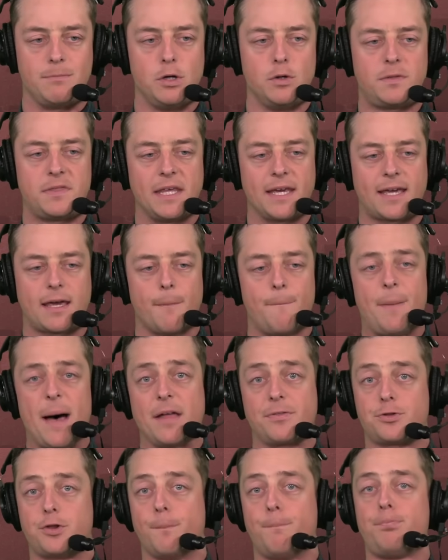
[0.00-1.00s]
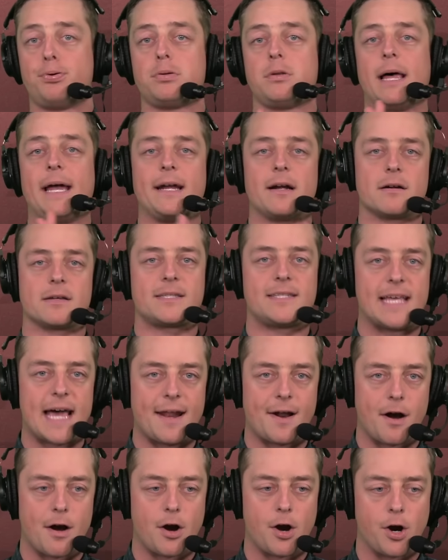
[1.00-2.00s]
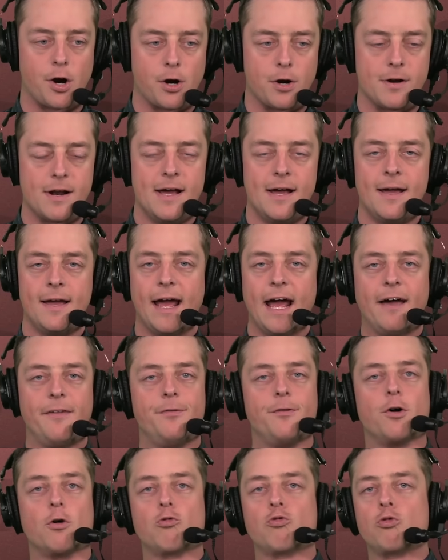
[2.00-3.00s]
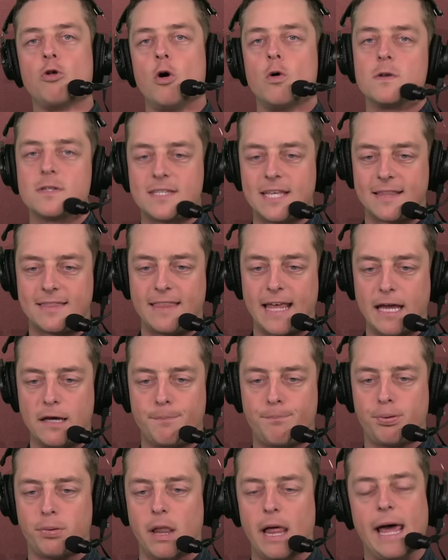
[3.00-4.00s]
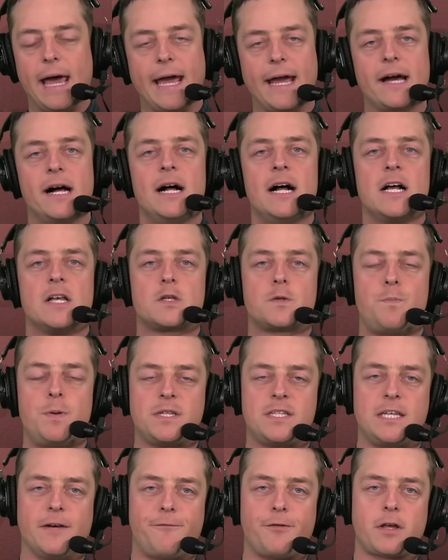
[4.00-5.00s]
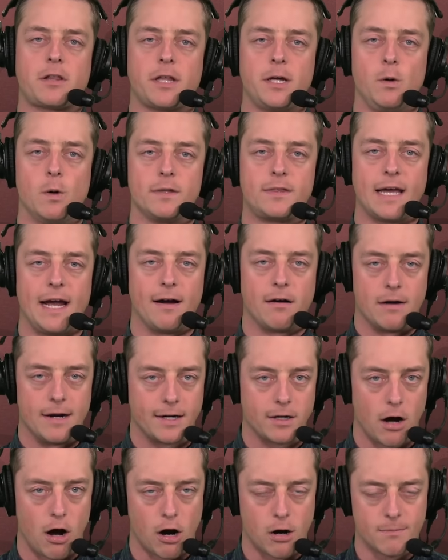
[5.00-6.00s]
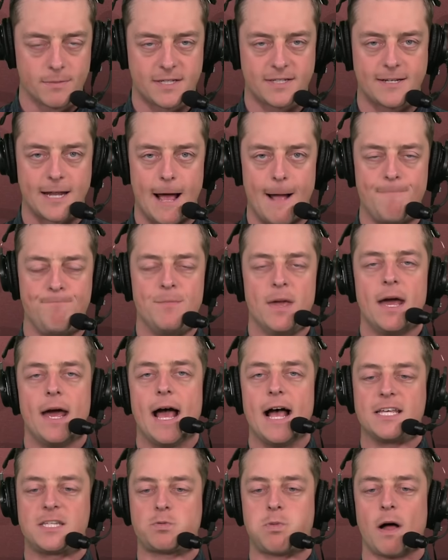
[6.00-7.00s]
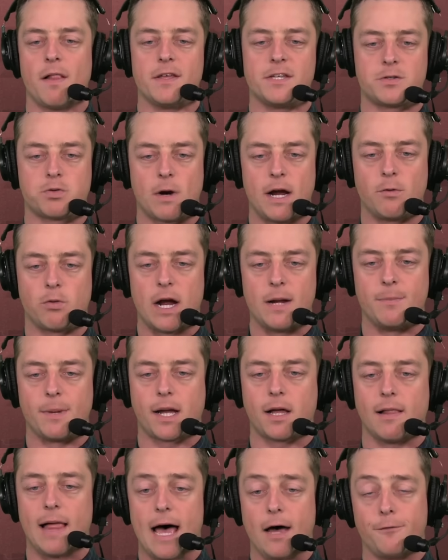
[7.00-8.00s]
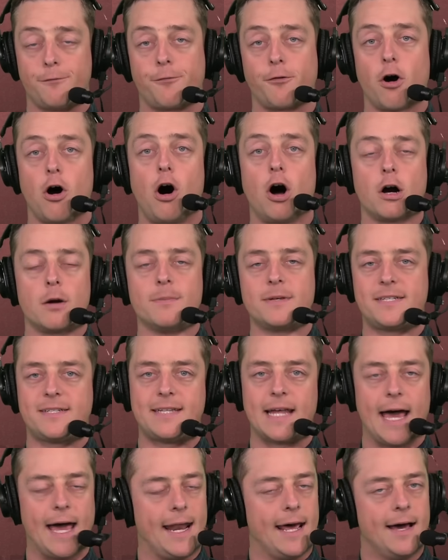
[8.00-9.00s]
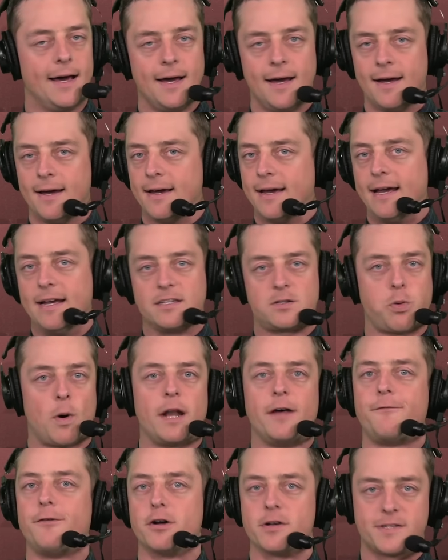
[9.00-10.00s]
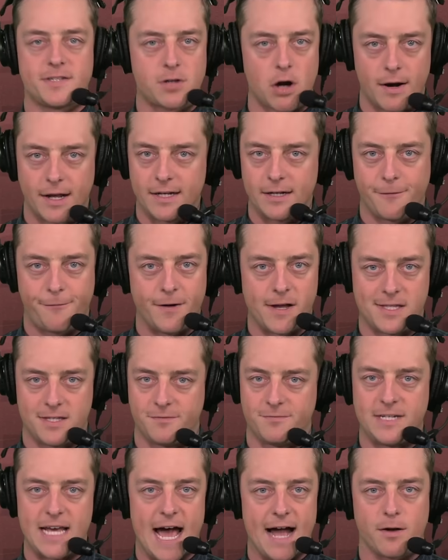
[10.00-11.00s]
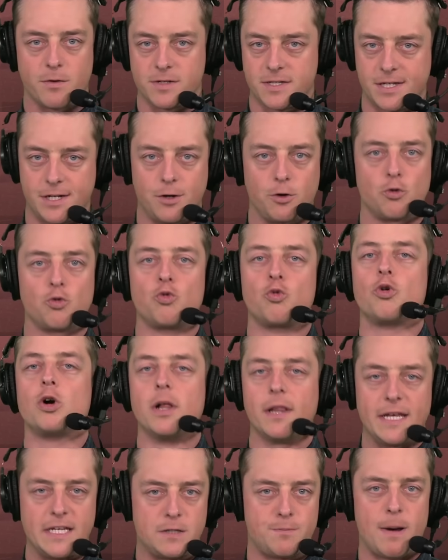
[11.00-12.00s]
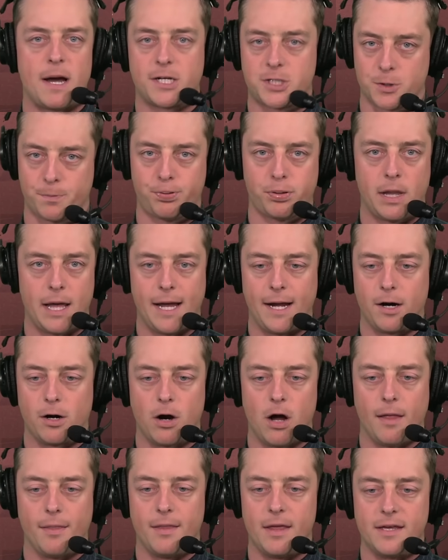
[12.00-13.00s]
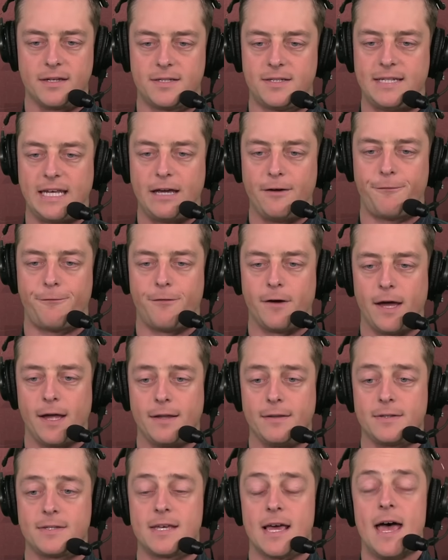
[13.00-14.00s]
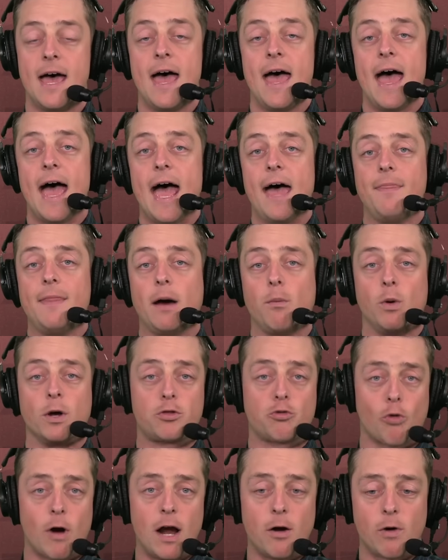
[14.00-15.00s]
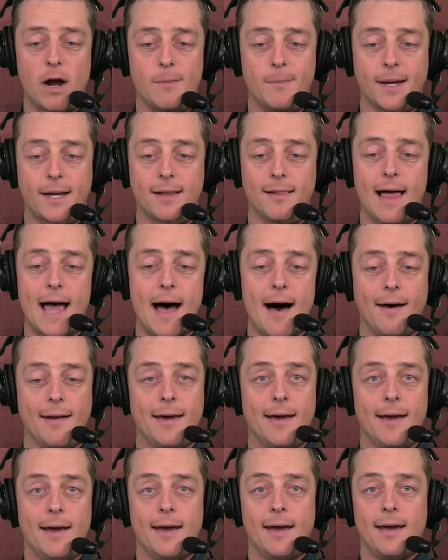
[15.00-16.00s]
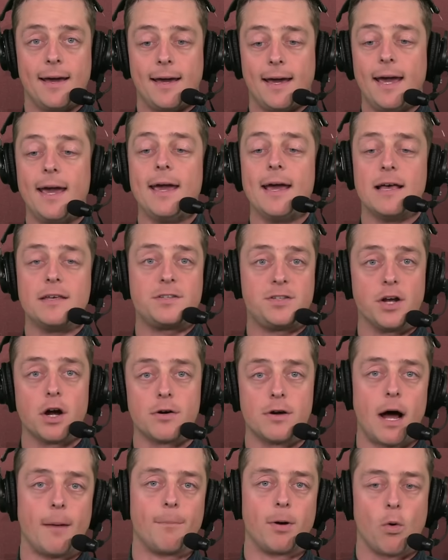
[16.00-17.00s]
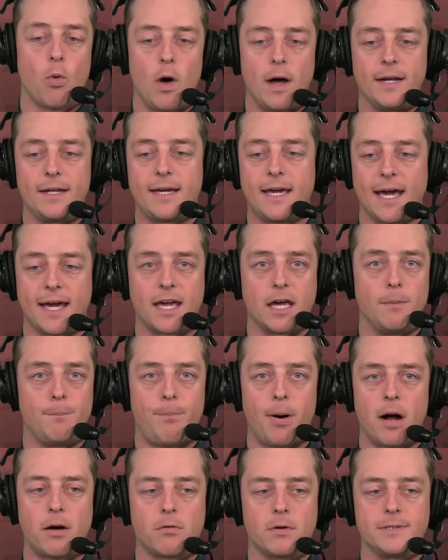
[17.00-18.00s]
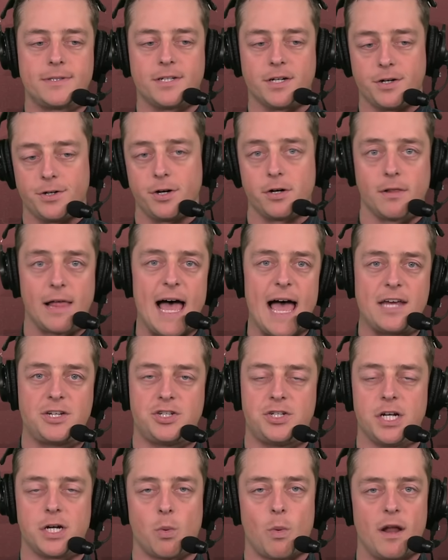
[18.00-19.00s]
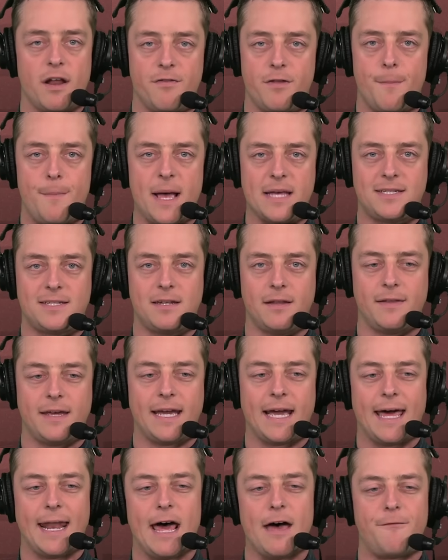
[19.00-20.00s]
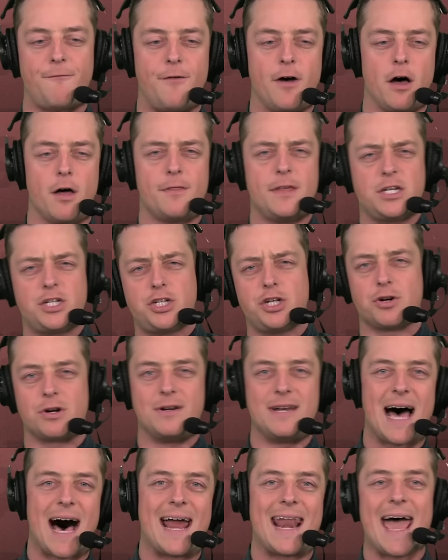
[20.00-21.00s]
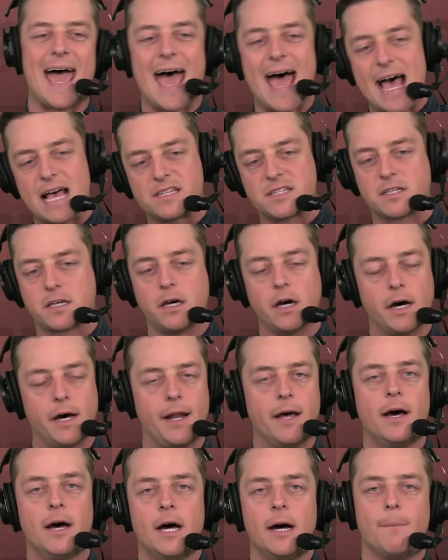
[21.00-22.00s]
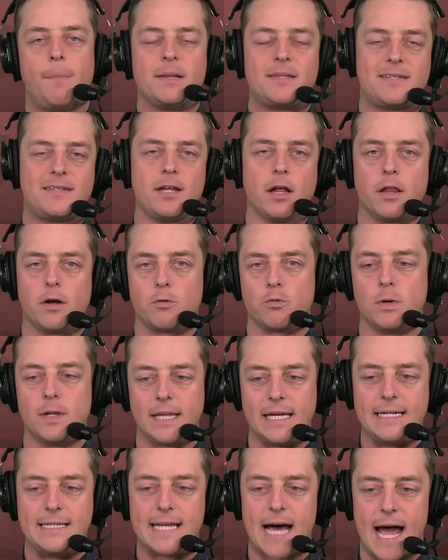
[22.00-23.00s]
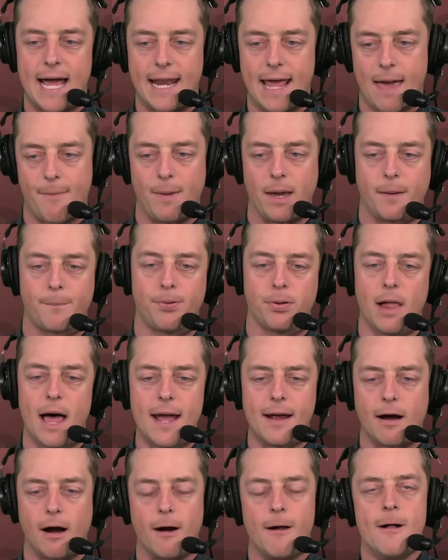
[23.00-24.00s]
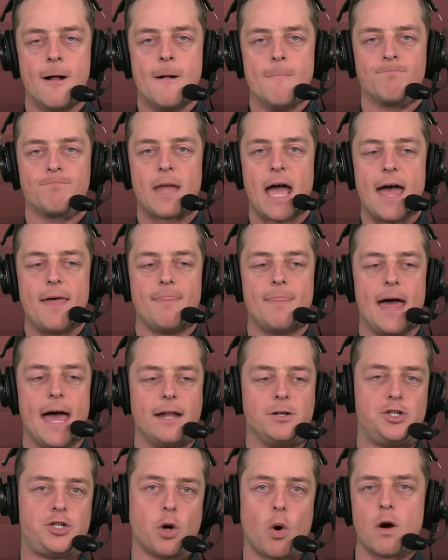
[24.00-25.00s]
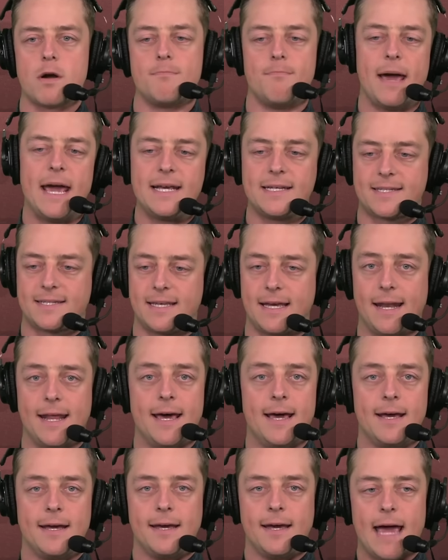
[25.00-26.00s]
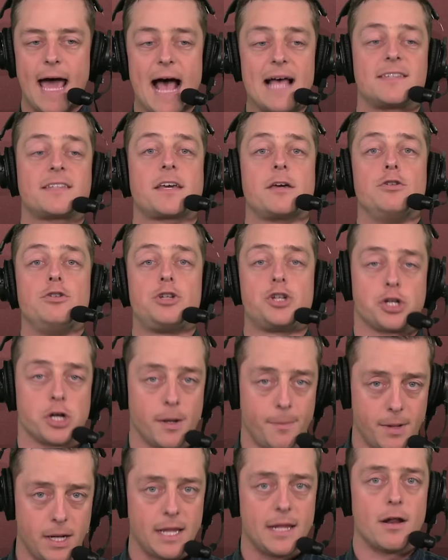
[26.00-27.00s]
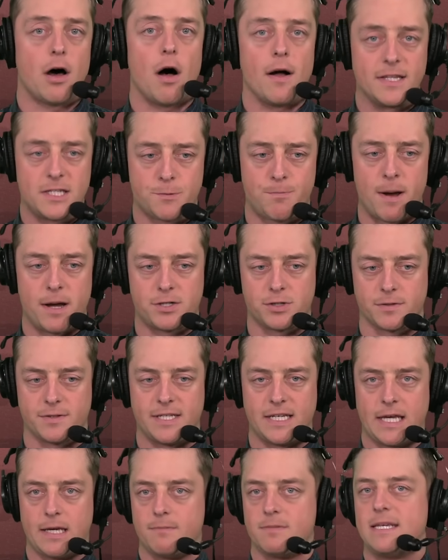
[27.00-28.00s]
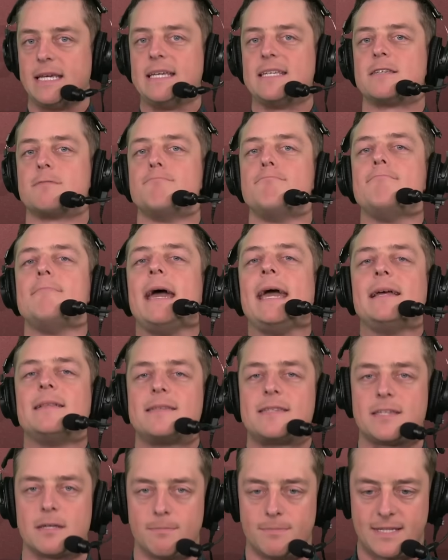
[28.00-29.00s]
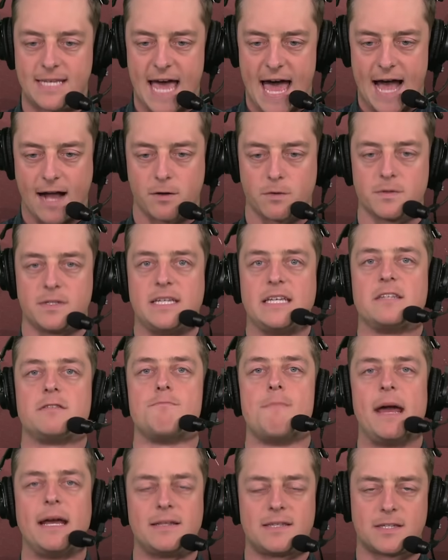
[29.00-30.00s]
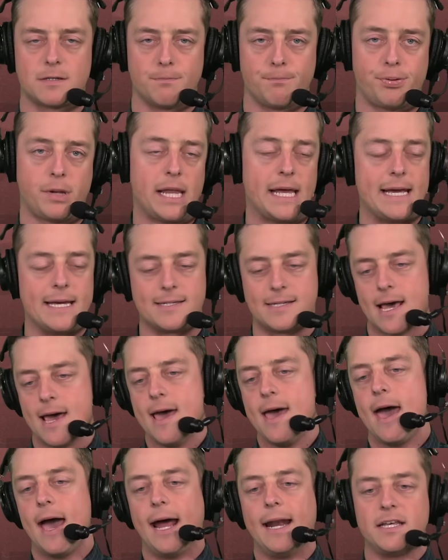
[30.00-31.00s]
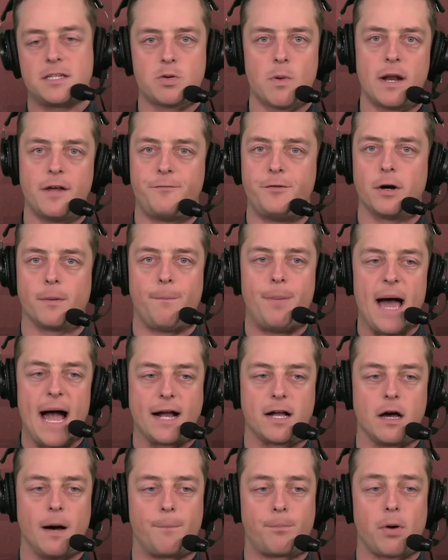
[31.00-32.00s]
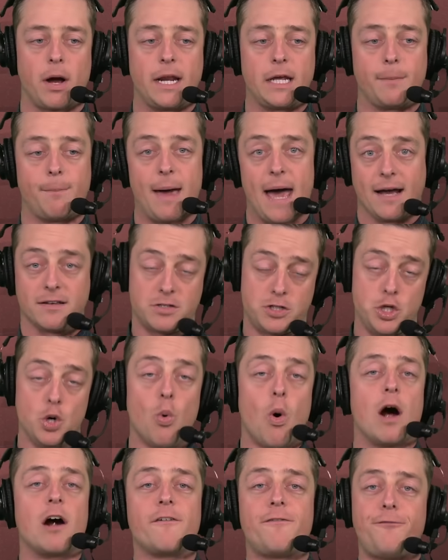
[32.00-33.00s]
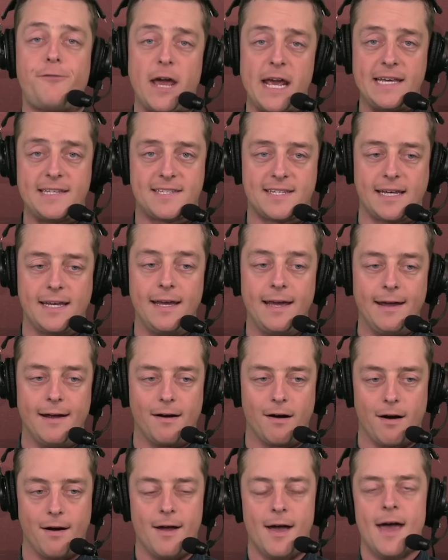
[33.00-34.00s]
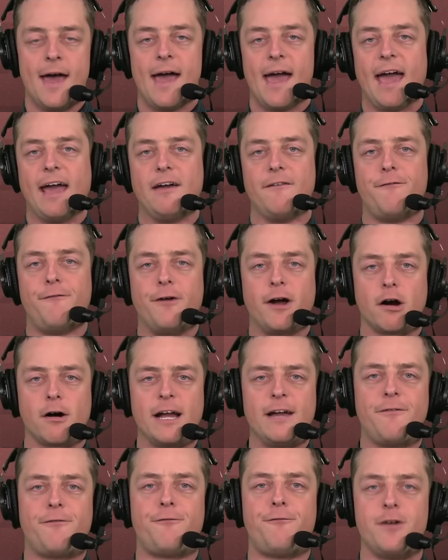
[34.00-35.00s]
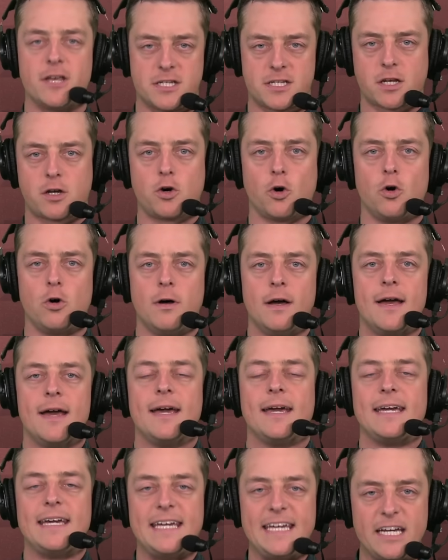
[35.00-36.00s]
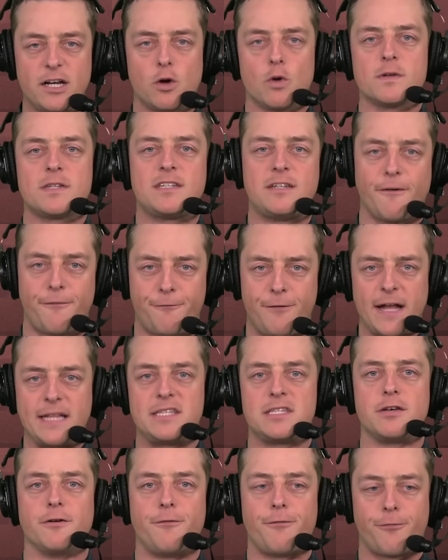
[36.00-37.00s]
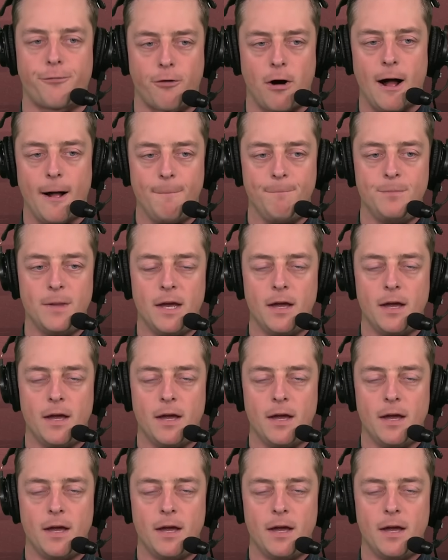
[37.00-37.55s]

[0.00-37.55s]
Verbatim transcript: You think about the players that are hurt and the roles that they play, specifically with Arik Armstead as well as Ray-Ray McCloud. For Armstead, he's one of your starting defensive tackles and a really special player on this defense. And then with Ray-Ray McCloud, he is your number one kick and punt returner. Last year, one of the best in the N F L. This year, not as good, but still a really dynamic player. And then Jordan Mason has contributed on special teams. He's made some tackles. He's made some plays, and he's one of your backup running backs. You are facing here a very physical Eagles defensive front.